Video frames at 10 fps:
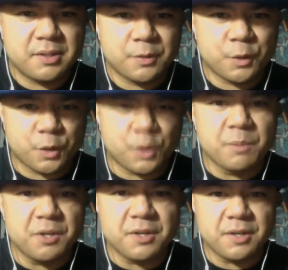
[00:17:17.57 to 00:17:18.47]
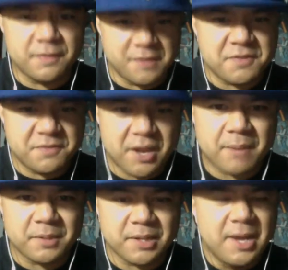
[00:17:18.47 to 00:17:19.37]
community, of this
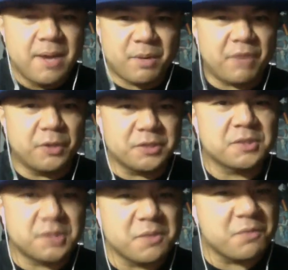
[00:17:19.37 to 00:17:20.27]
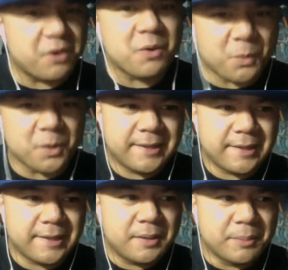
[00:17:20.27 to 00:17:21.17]
family, but I've also seen the very
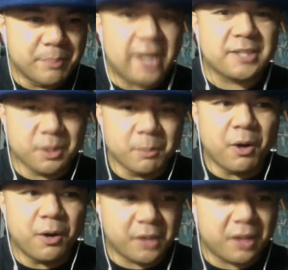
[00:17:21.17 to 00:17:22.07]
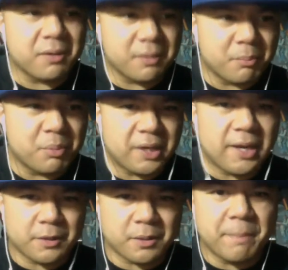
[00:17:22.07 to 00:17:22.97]
worst. And basketball can bring
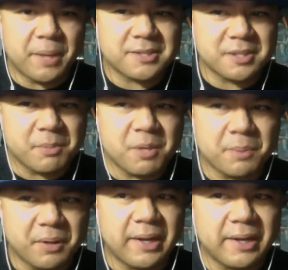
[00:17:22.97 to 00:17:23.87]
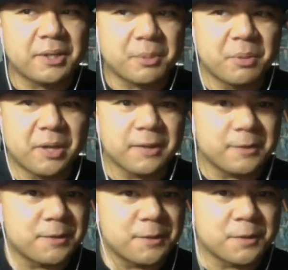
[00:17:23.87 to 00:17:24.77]
out the best of people, and it can bring
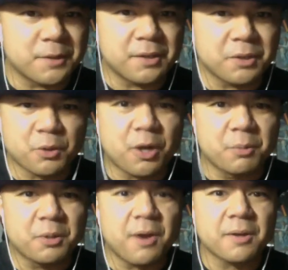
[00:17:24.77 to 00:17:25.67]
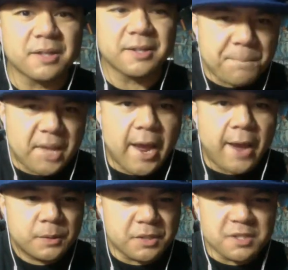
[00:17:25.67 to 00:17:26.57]
out the incredibly ugly.
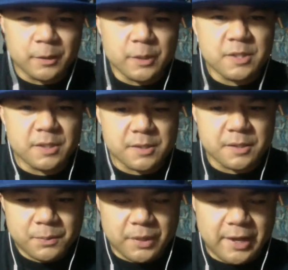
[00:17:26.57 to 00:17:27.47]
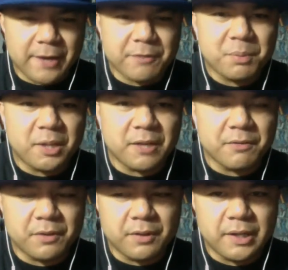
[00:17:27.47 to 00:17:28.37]
Yeah, this leads into what I have
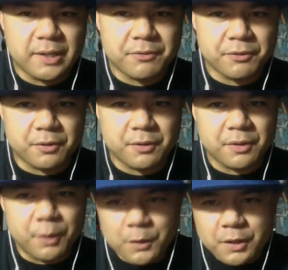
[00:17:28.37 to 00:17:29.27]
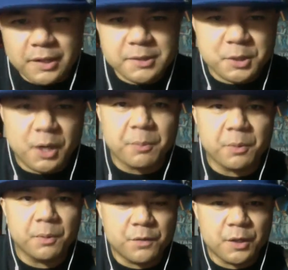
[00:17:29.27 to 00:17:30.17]
planned for the next
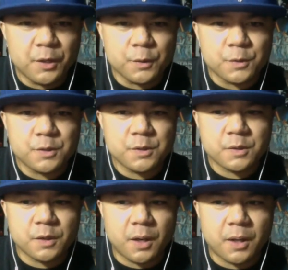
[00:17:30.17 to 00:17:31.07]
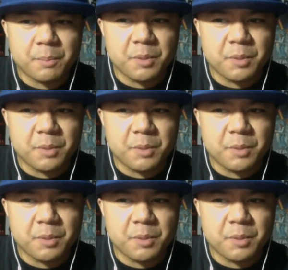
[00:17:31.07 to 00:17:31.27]
couple videos. I've